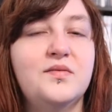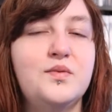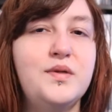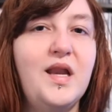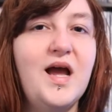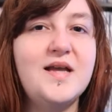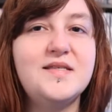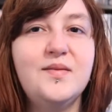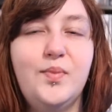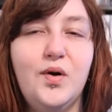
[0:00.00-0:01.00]
likes
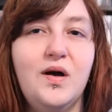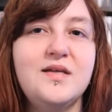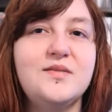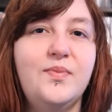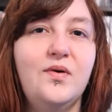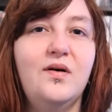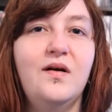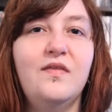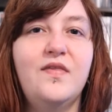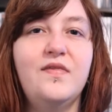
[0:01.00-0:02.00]
the boys,
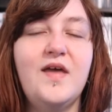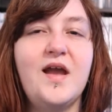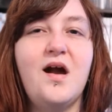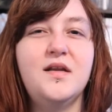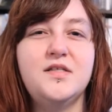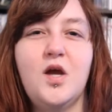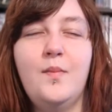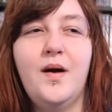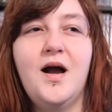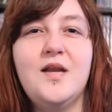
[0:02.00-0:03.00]
but they kind of don't
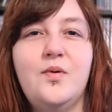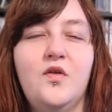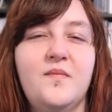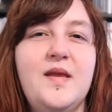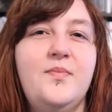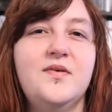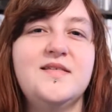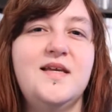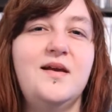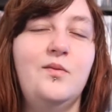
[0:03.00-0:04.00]
mind, but other people
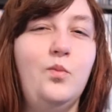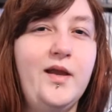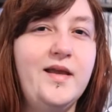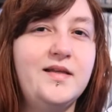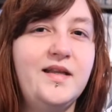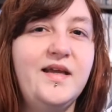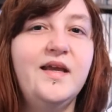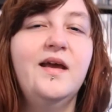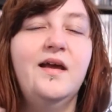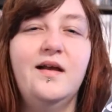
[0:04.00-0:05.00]
see it
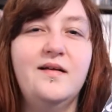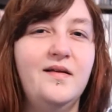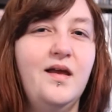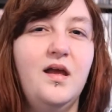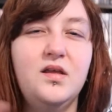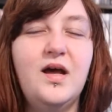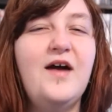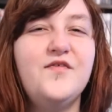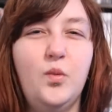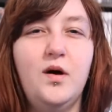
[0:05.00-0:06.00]
weirdly. You'll
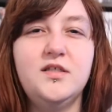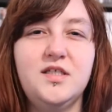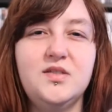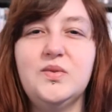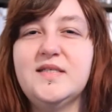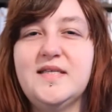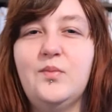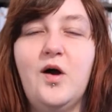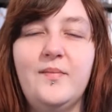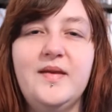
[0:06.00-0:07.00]
have to watch it to understand
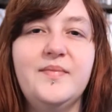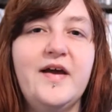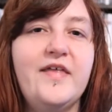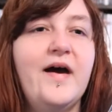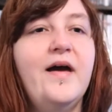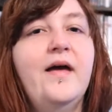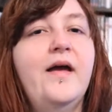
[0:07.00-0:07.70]
what I mean by that.